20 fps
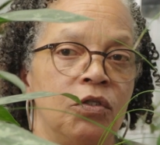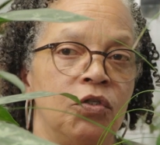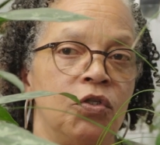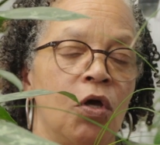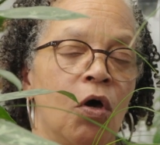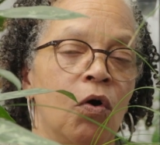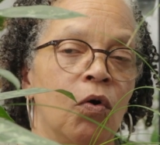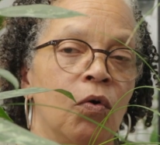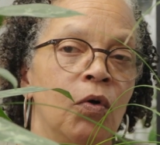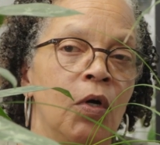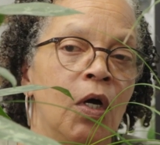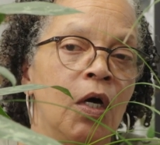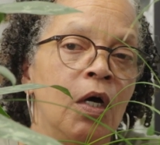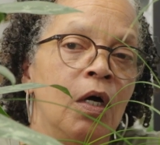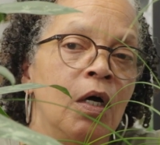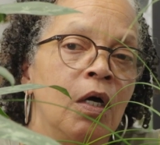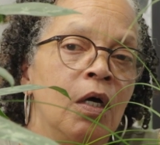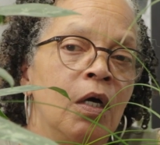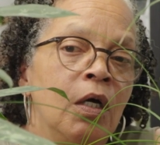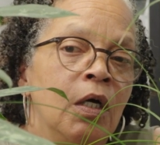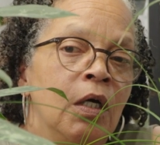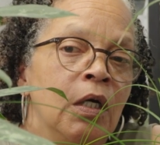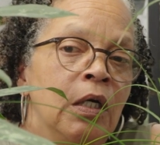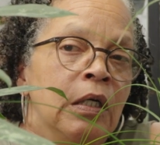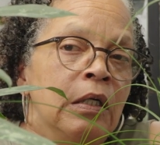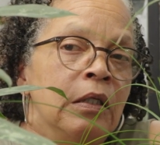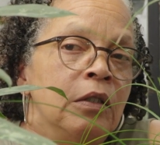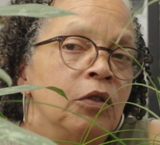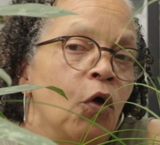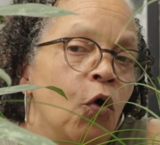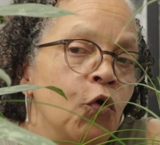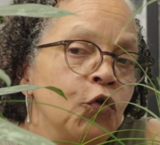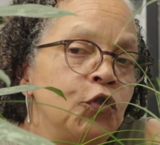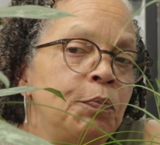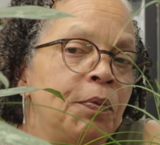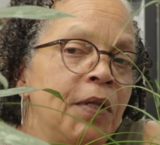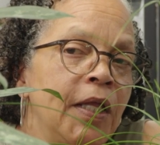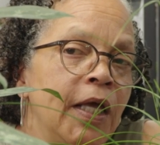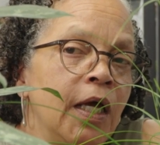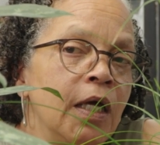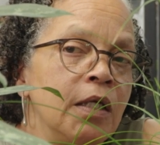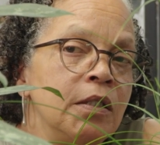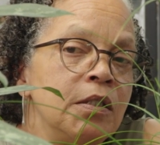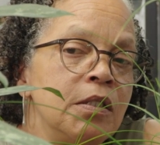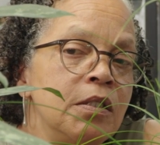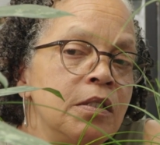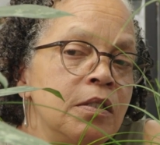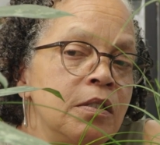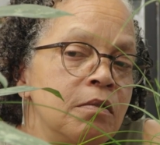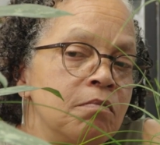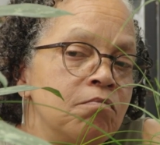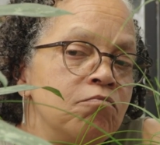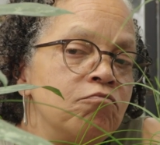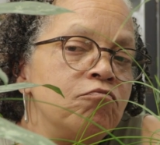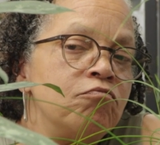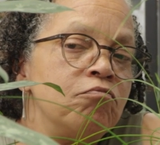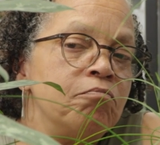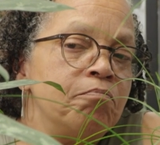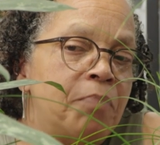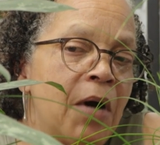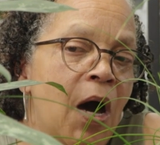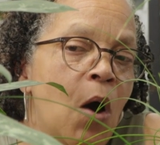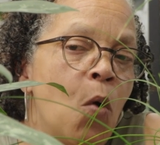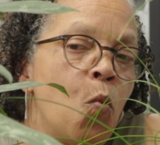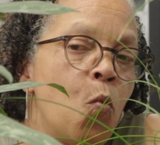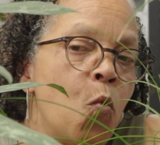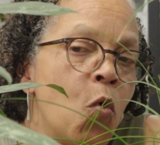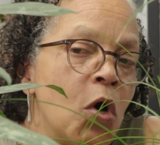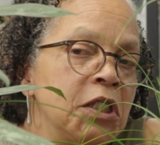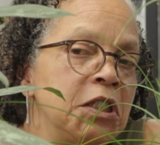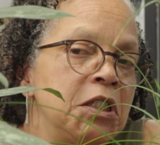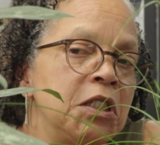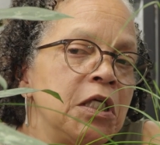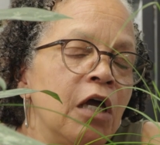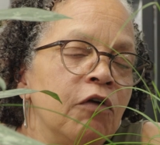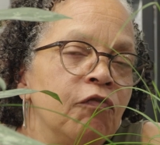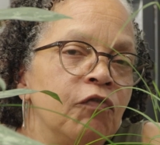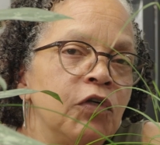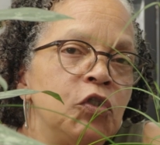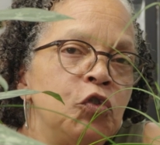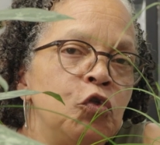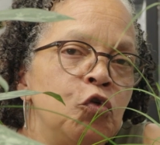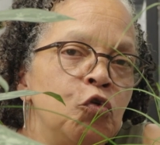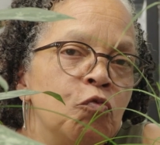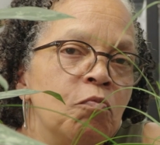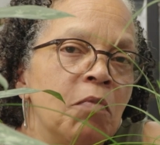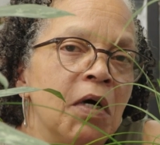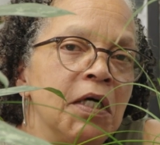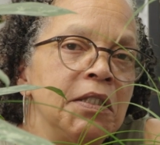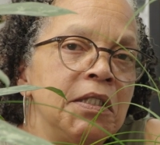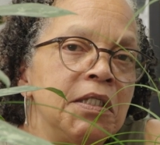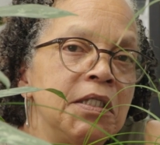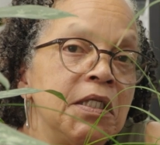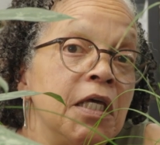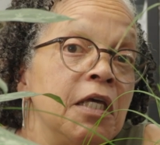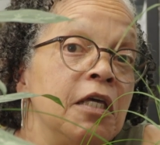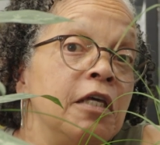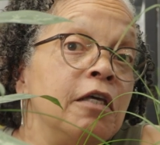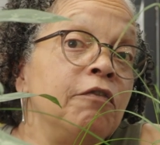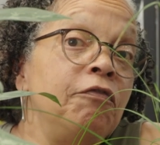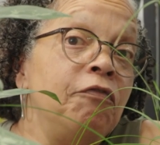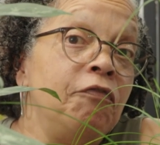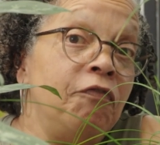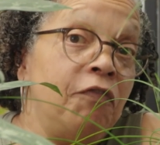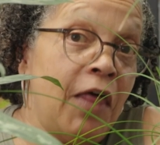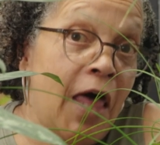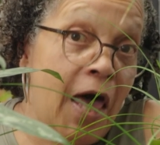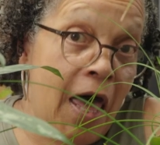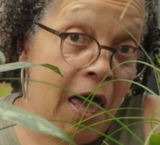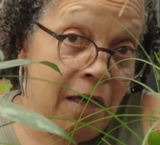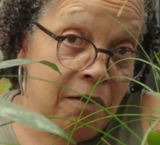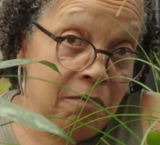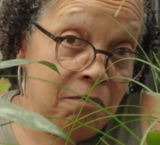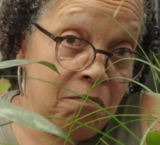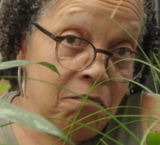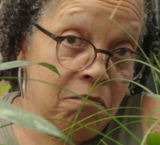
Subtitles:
So those plants, about once every 2 months, if that,